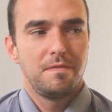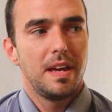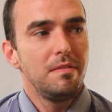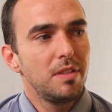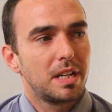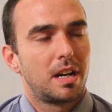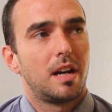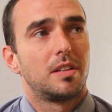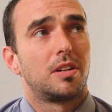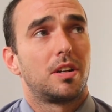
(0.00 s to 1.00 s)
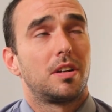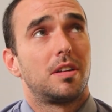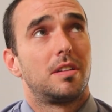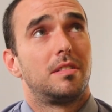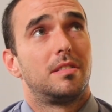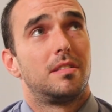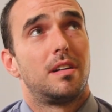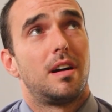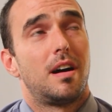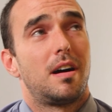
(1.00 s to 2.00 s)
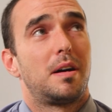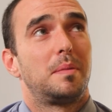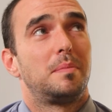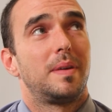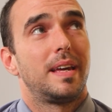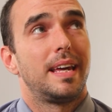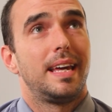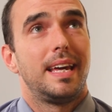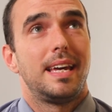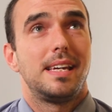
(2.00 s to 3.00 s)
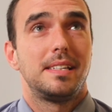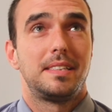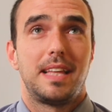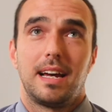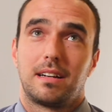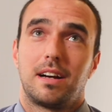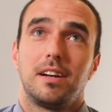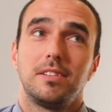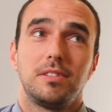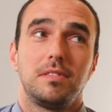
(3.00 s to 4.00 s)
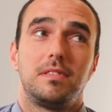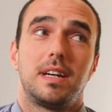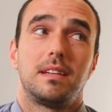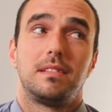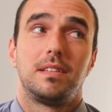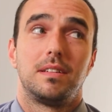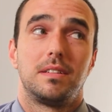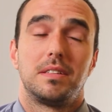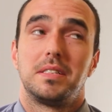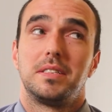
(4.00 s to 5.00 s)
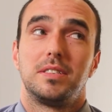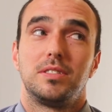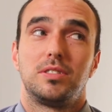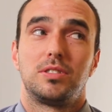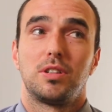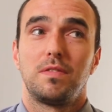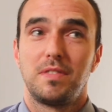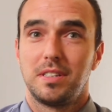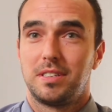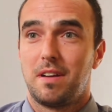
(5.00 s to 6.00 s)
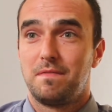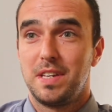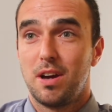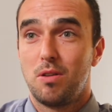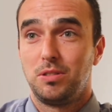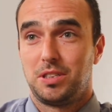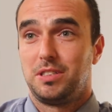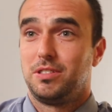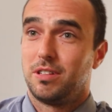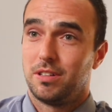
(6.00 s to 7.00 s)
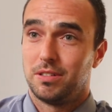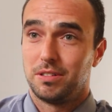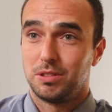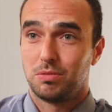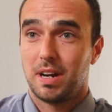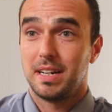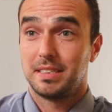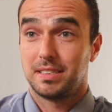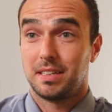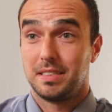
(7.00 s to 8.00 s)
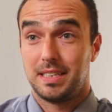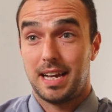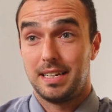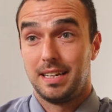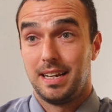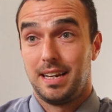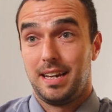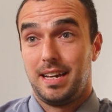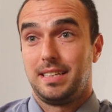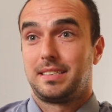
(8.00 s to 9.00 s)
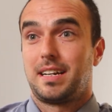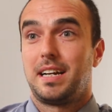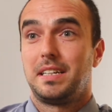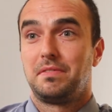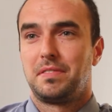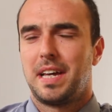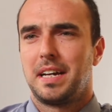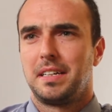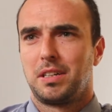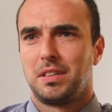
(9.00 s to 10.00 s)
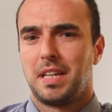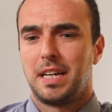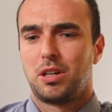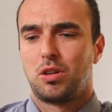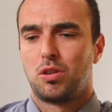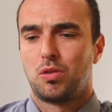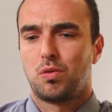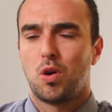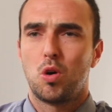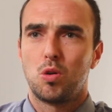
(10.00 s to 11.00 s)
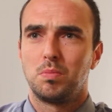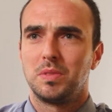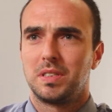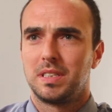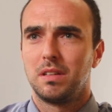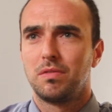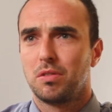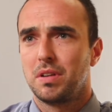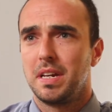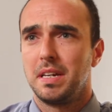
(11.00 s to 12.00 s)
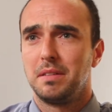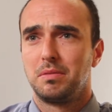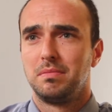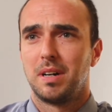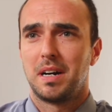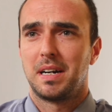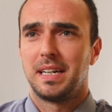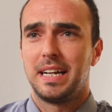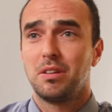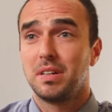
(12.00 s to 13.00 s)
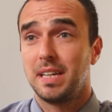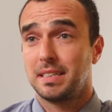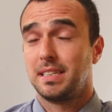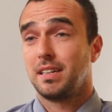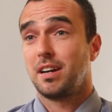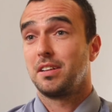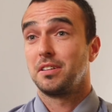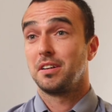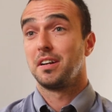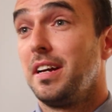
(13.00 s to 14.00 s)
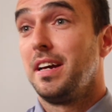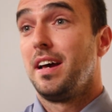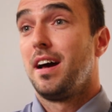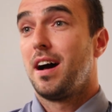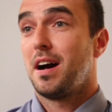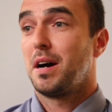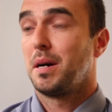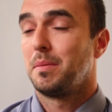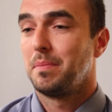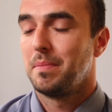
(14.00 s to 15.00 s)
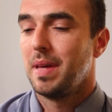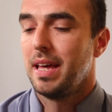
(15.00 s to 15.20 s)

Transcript: favorite color um, is that color that the surface of the ocean turns right at sunset. It's kind of that like chrome, silvery, uh, iridescent color. Um,